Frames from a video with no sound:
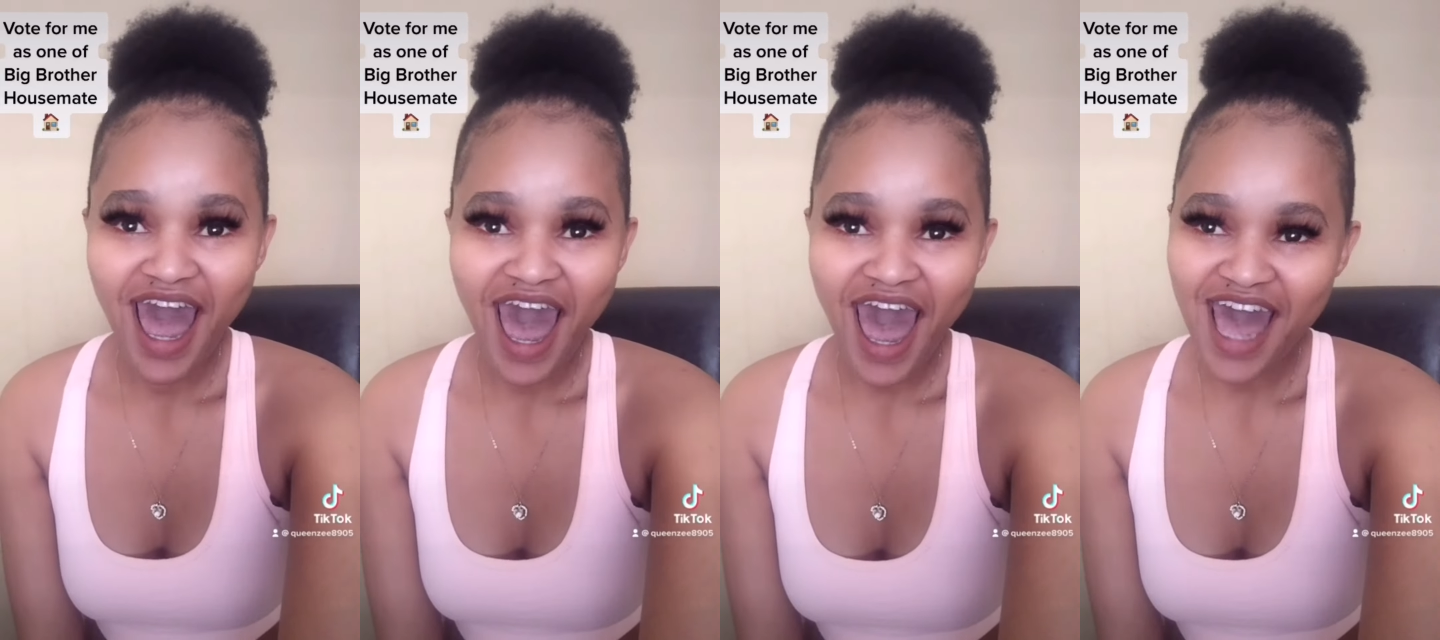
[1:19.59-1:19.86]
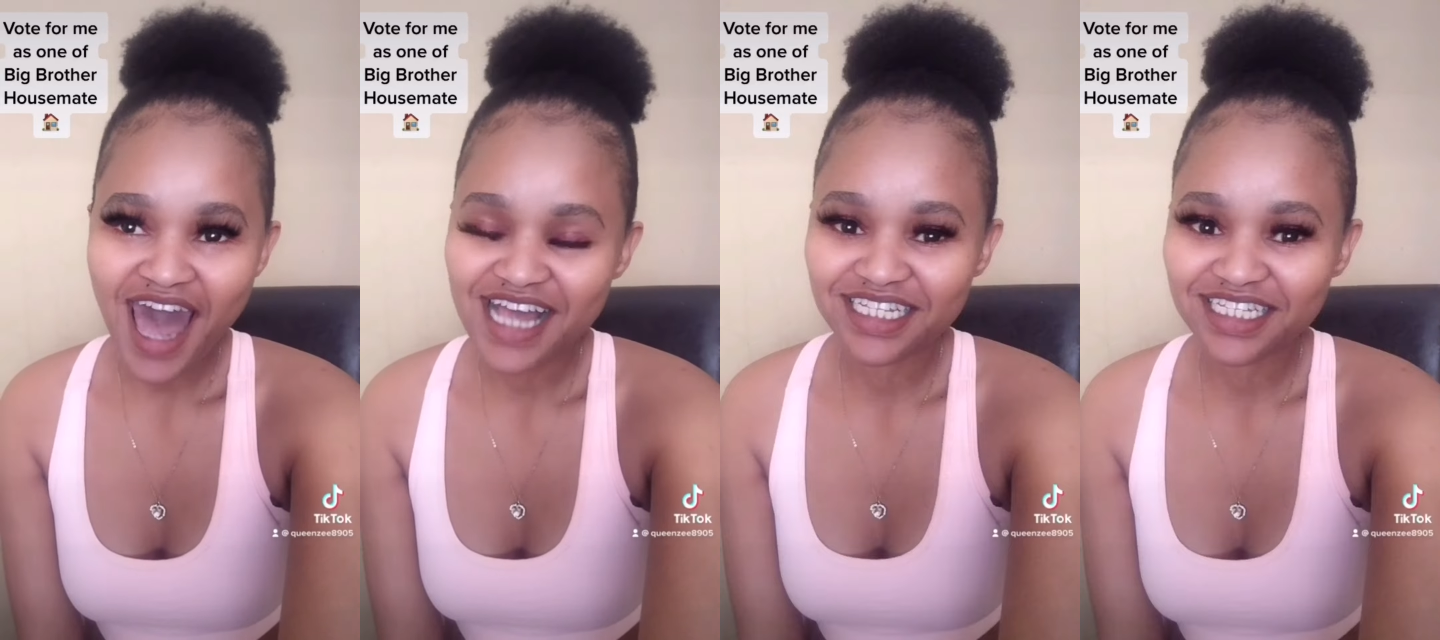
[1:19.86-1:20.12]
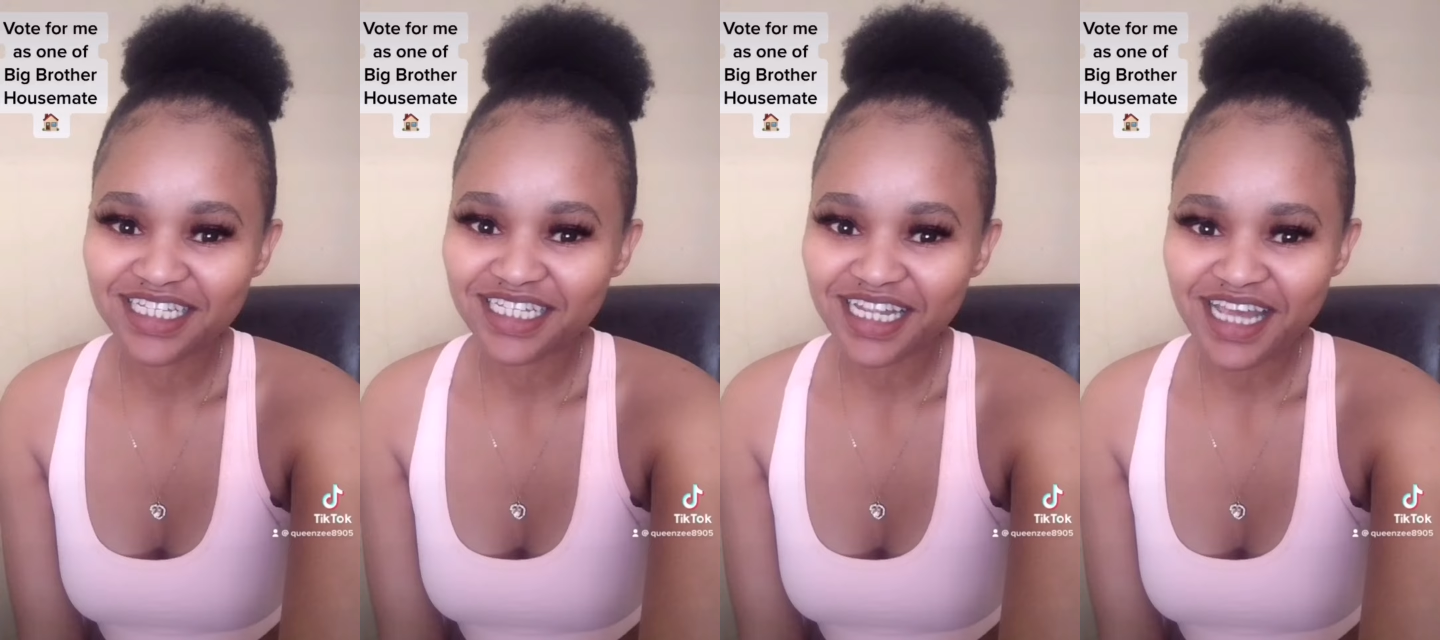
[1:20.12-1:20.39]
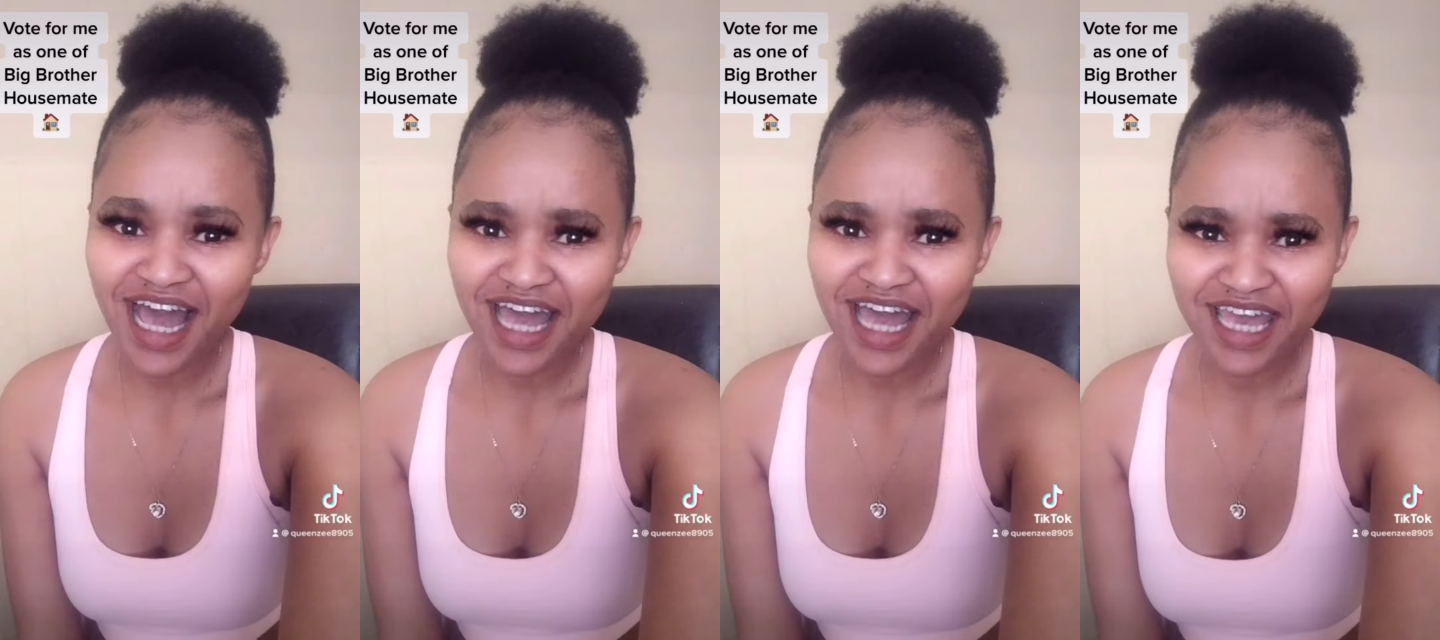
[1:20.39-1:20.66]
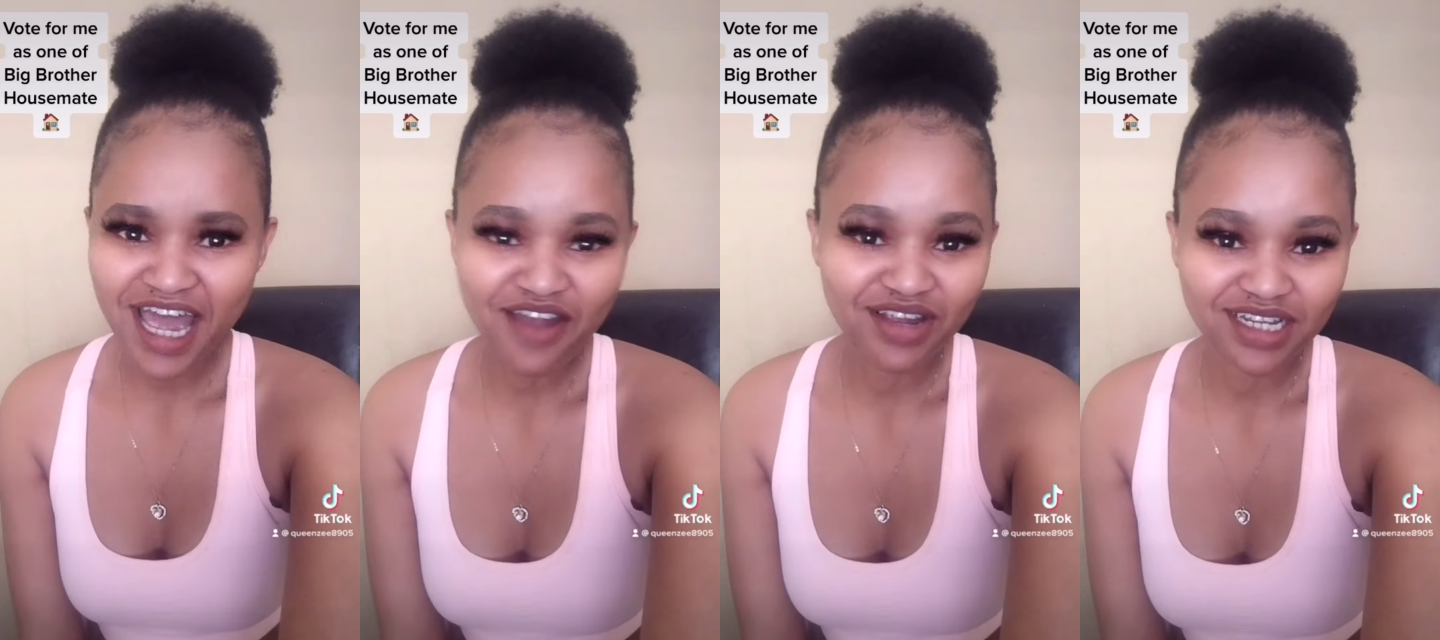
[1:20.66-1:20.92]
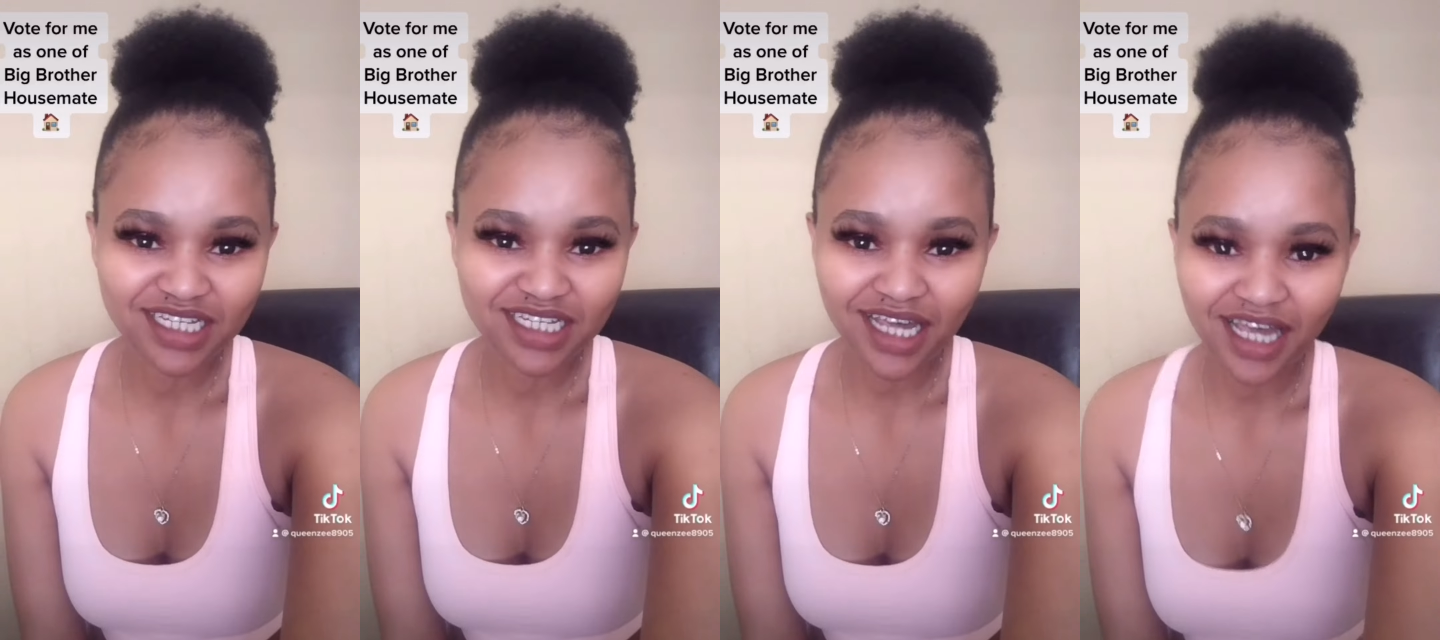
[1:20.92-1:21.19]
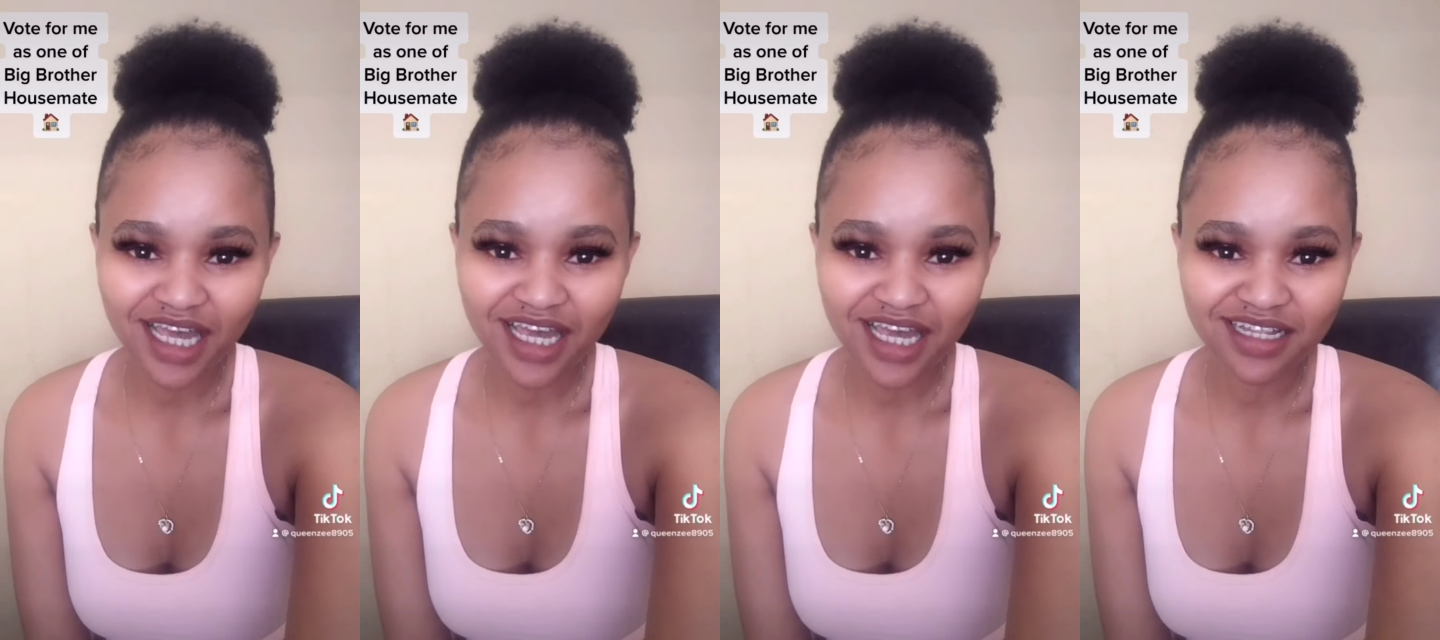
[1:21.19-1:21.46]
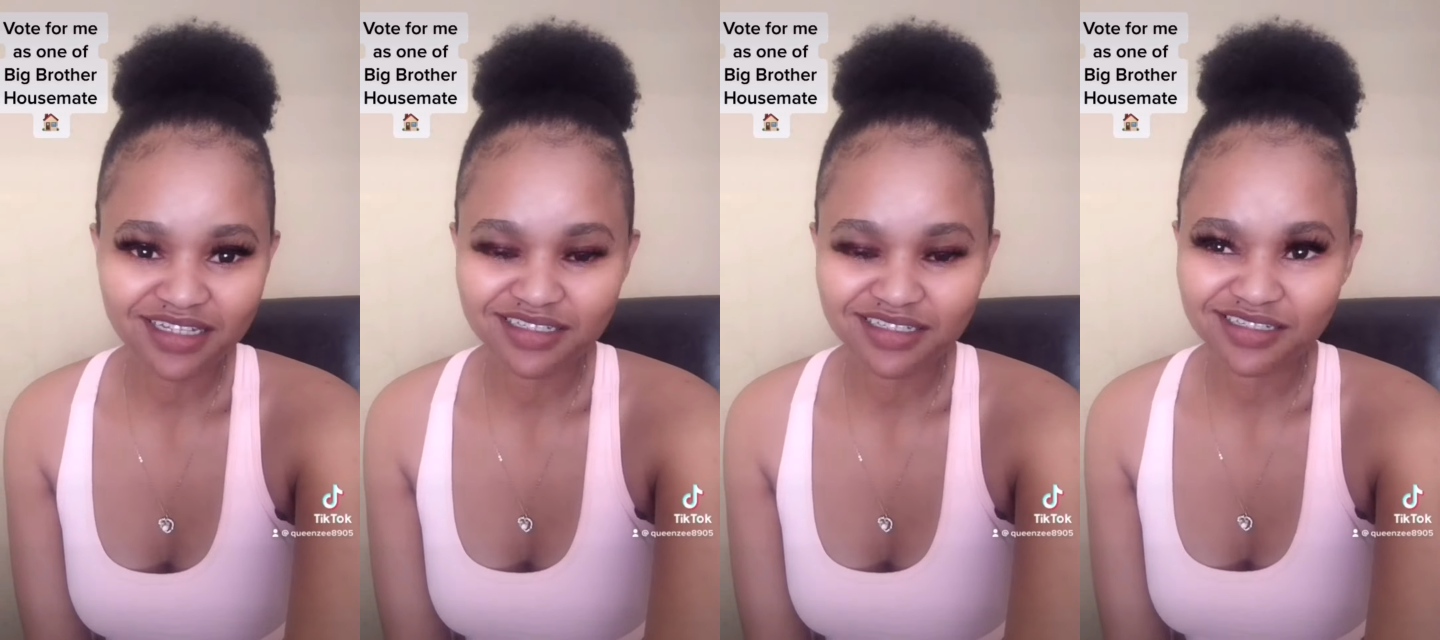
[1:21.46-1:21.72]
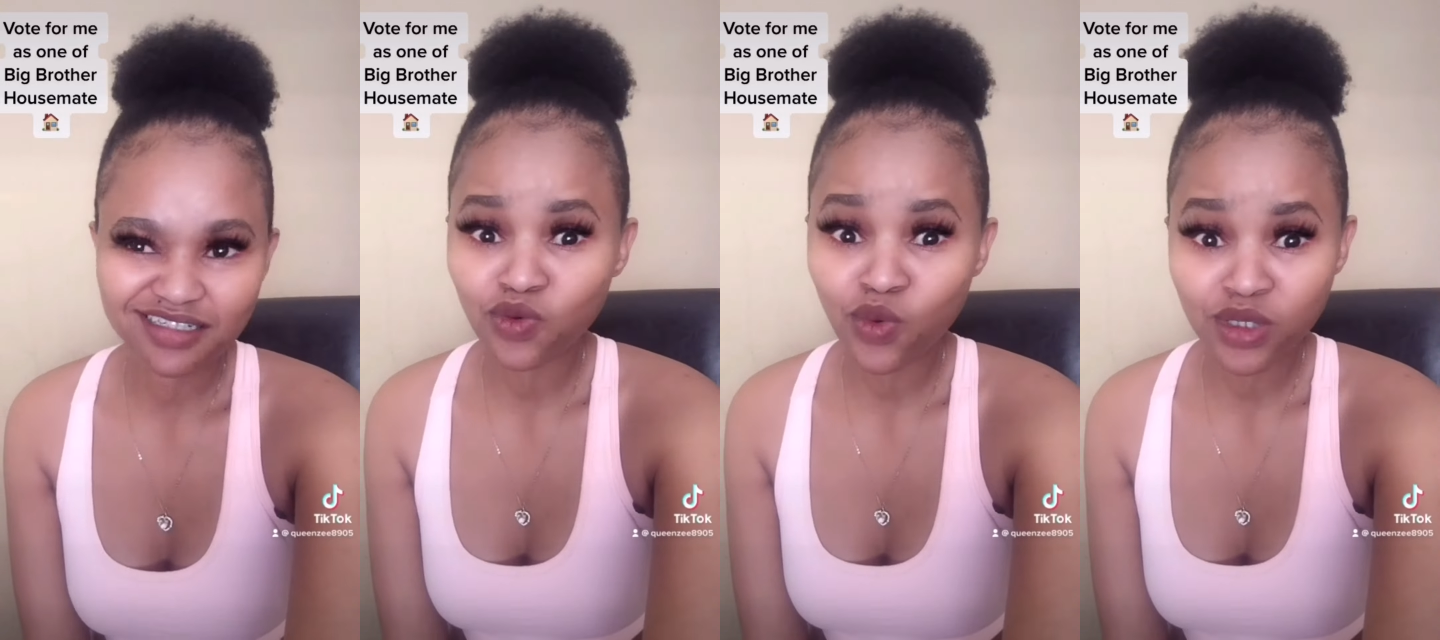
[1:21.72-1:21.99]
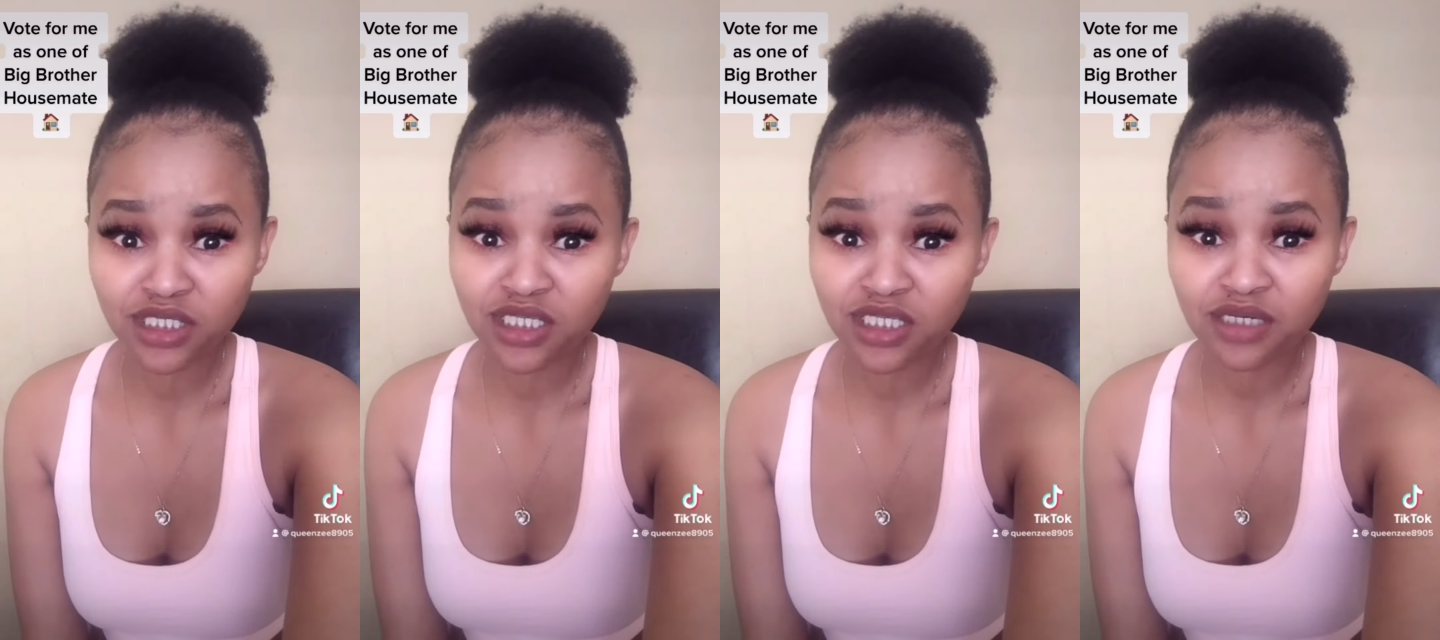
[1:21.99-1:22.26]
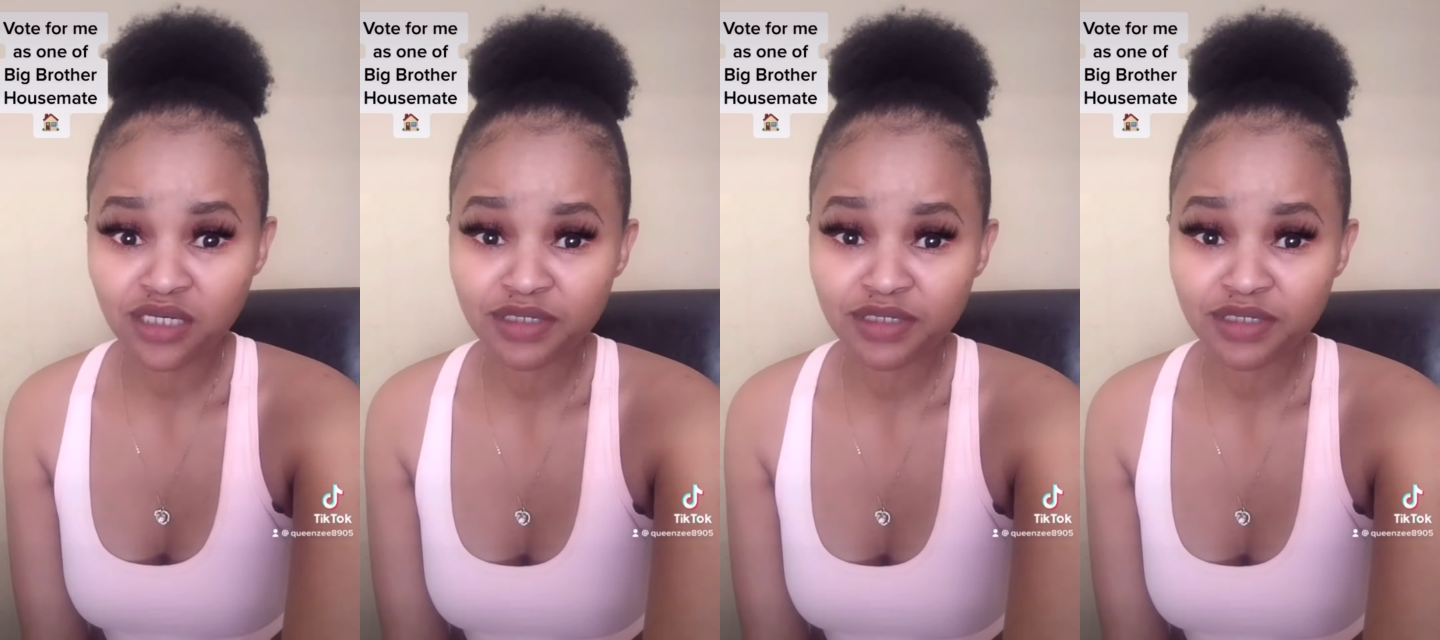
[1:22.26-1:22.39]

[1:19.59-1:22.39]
And yeah, character and wisdom,